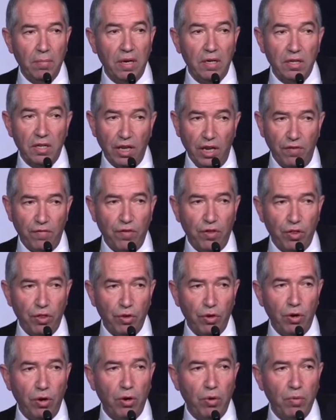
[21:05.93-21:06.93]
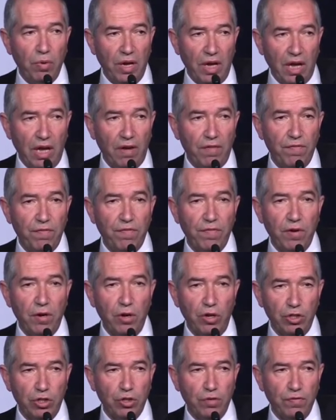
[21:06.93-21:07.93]
But even though we have
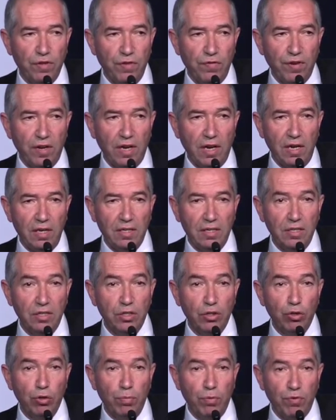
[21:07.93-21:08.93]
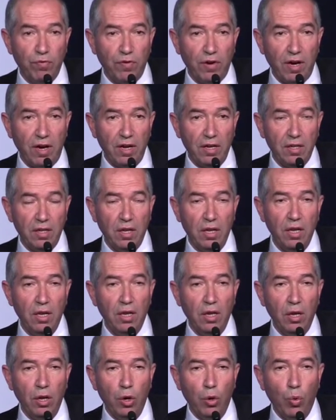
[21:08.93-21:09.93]
lots of difficulties to provide
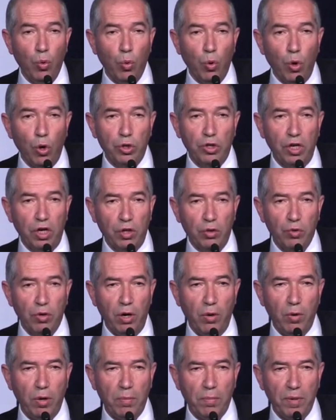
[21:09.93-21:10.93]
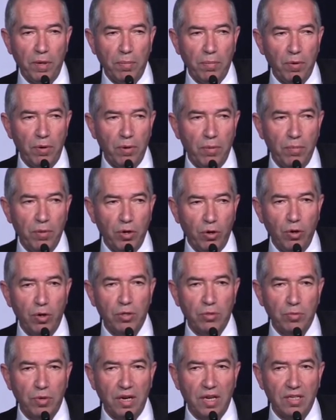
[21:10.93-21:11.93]
water to our people,
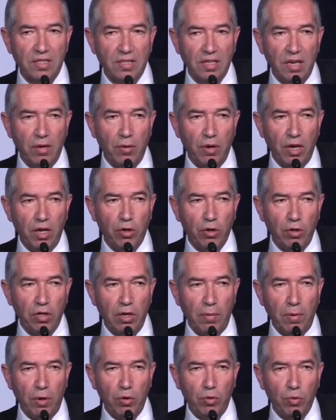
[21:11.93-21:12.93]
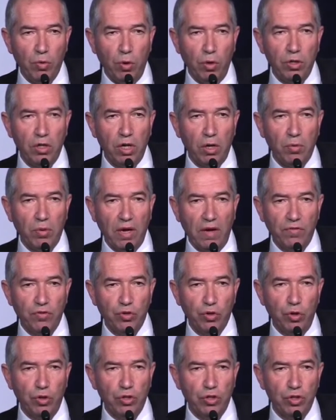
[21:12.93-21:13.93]
because when I say, when I talked about water, we have
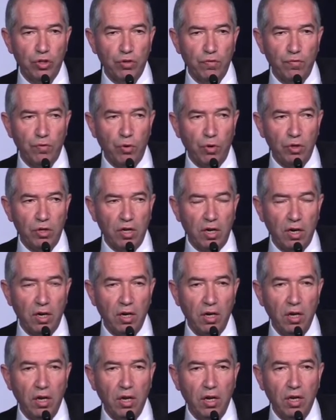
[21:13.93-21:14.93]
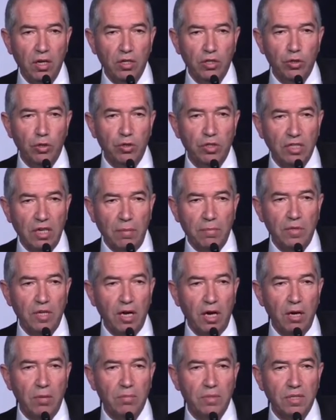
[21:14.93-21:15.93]
shortages of water, so
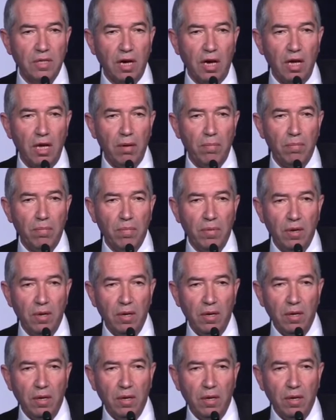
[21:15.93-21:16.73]
sometimes I am,